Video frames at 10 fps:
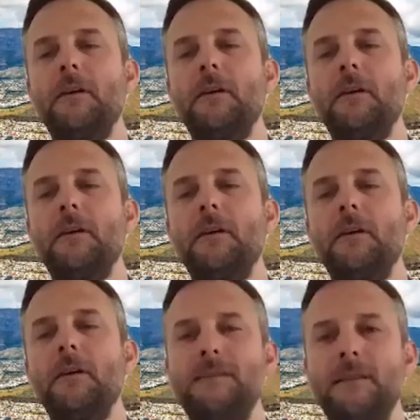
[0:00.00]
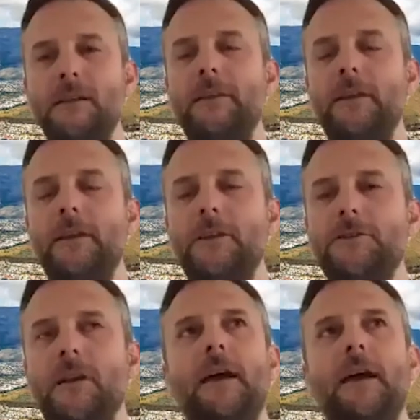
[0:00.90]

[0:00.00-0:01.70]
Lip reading: accelerate that journey. I think that